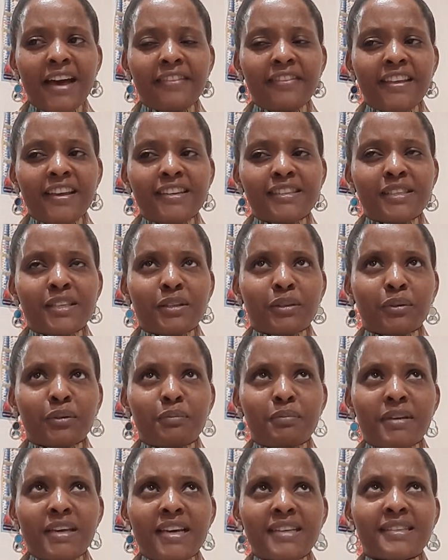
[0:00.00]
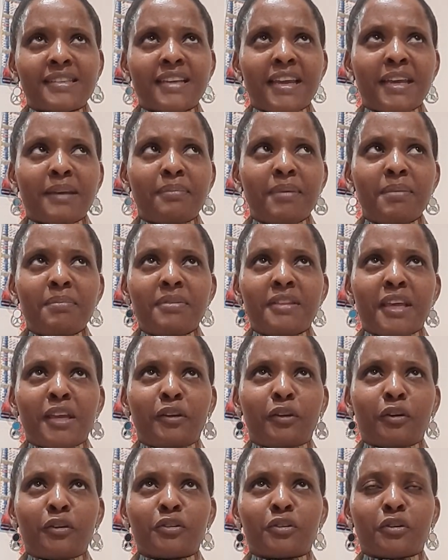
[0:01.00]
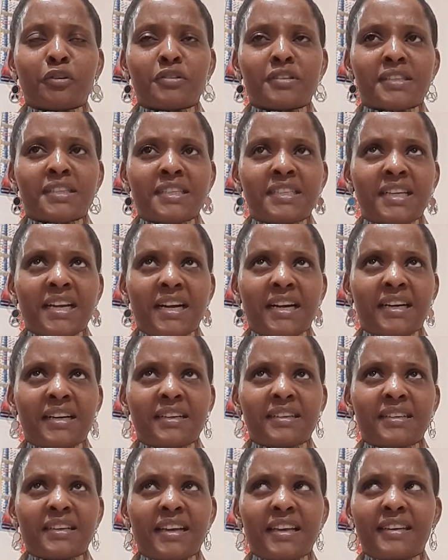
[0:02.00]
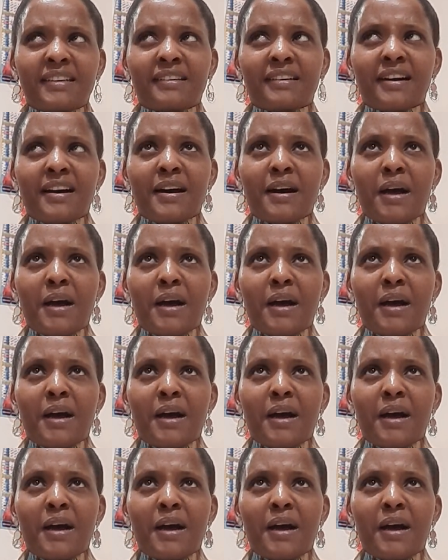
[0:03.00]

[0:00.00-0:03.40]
And then she told me, it's like maybe they don't consider like